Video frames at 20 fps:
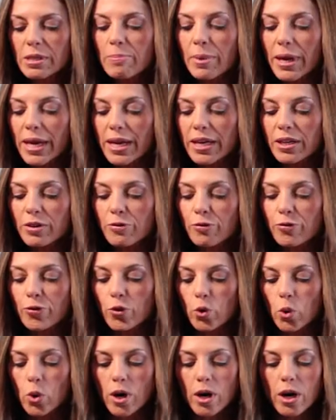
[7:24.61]
to bake it
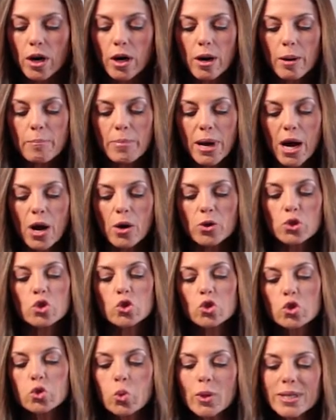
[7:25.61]
for
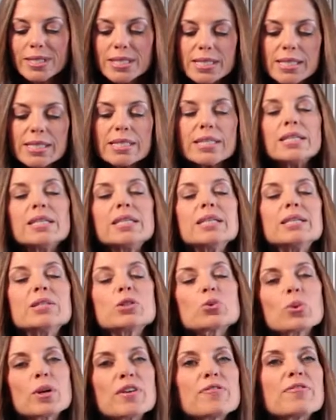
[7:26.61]
about
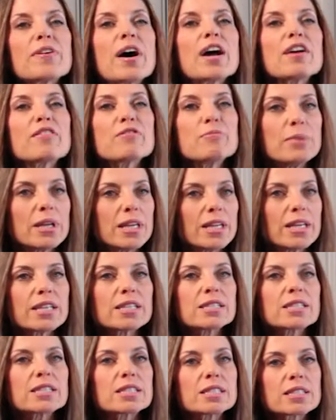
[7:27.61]
20-25
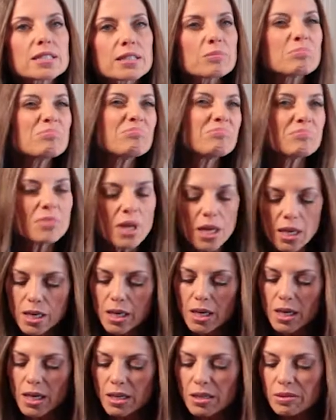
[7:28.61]
minutes,
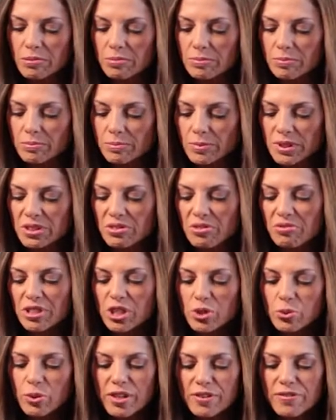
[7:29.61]

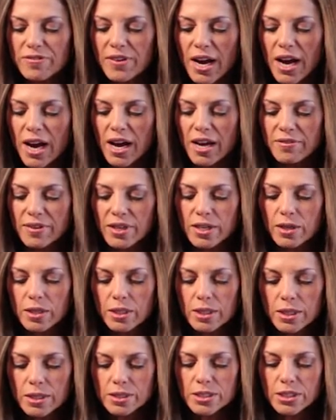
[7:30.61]
325,
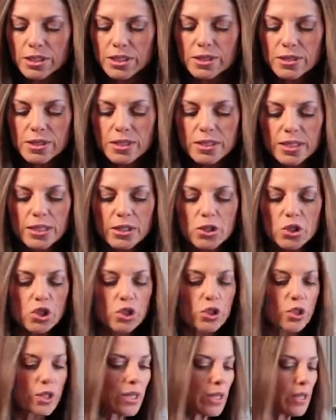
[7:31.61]
until you see it
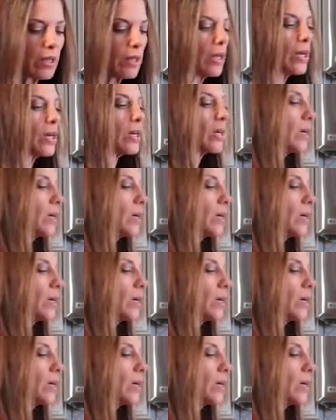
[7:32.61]
turning